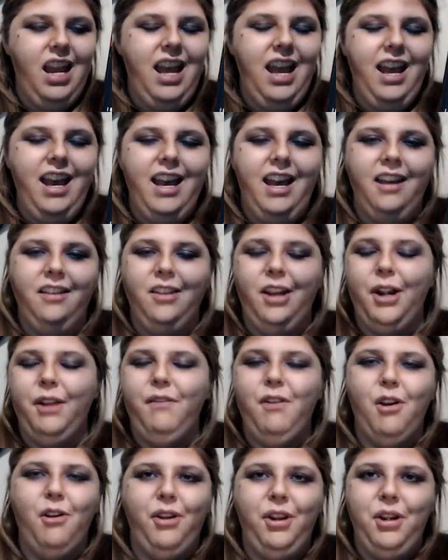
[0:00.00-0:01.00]
a lot of
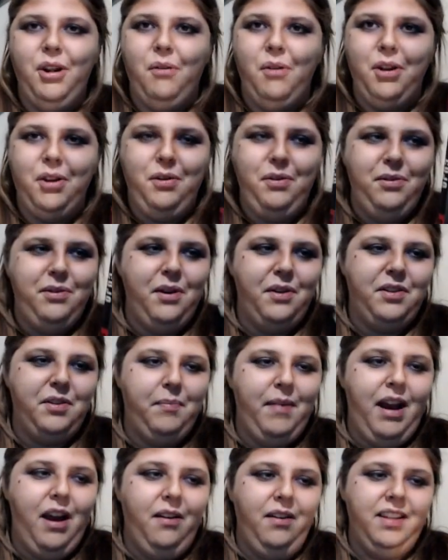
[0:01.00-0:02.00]
you already know what Cujo is
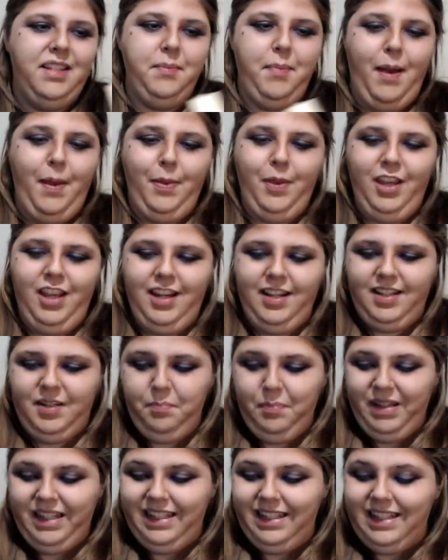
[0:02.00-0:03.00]
about. It's about this
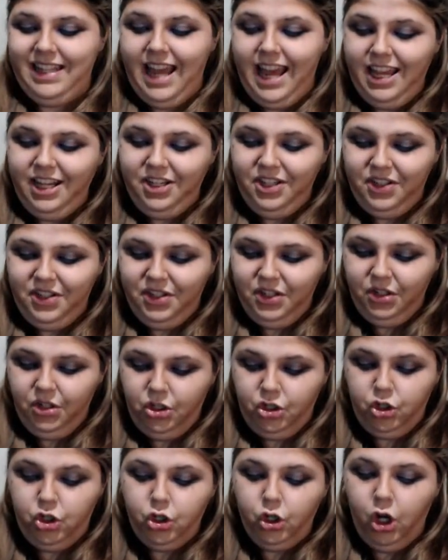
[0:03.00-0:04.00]
possessed
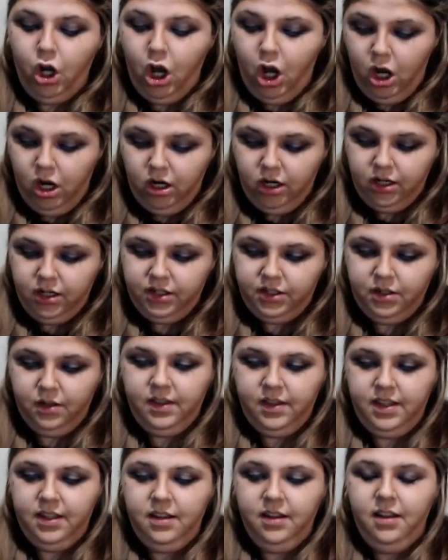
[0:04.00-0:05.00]
dog. So
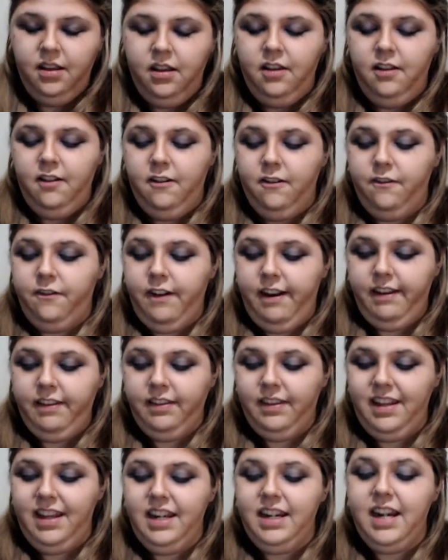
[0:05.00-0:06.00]
the
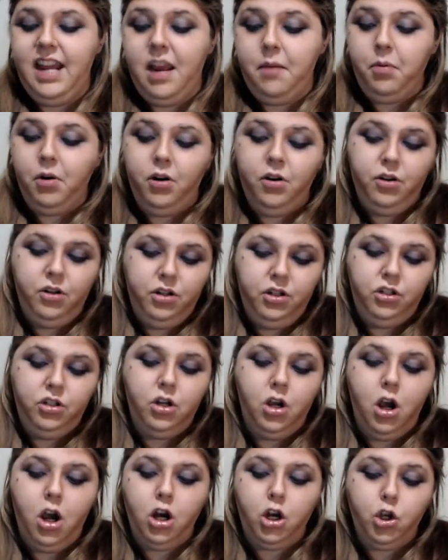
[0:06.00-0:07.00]
friendly neighborhood
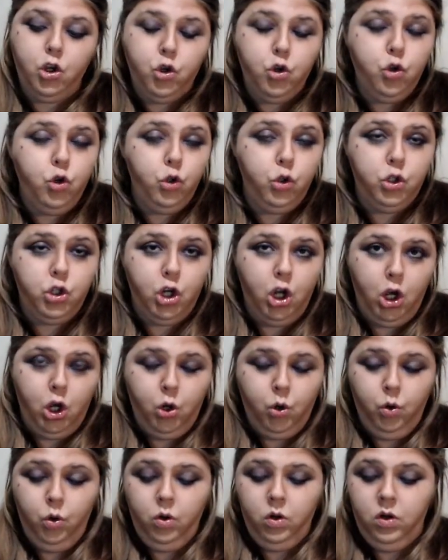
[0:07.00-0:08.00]
dog
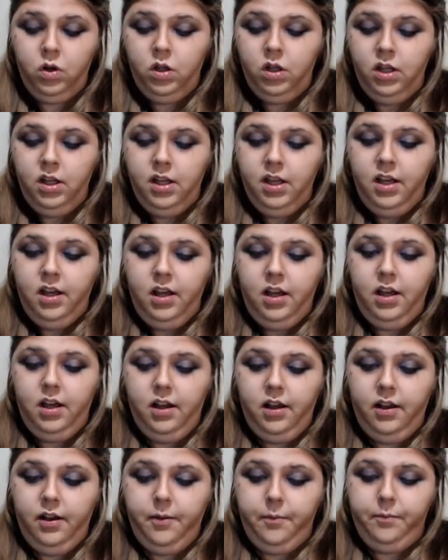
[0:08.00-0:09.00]
Cujo
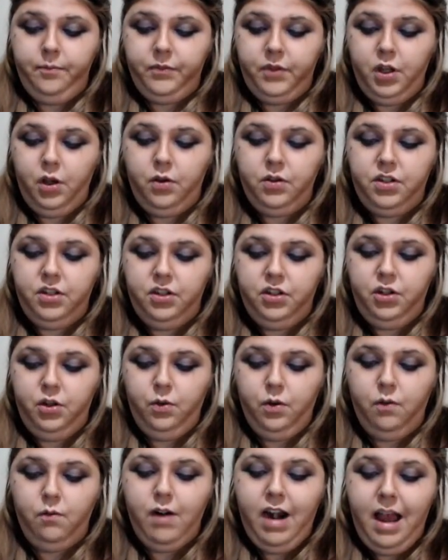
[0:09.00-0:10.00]
um, goes into
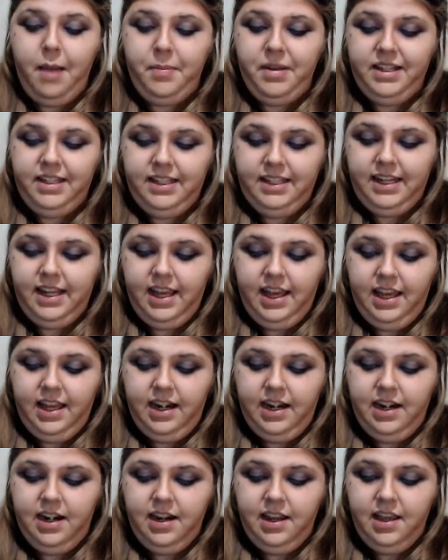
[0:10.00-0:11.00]
a rabbit's
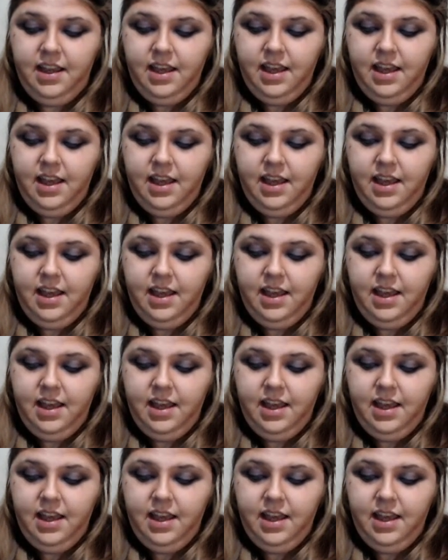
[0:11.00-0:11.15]
den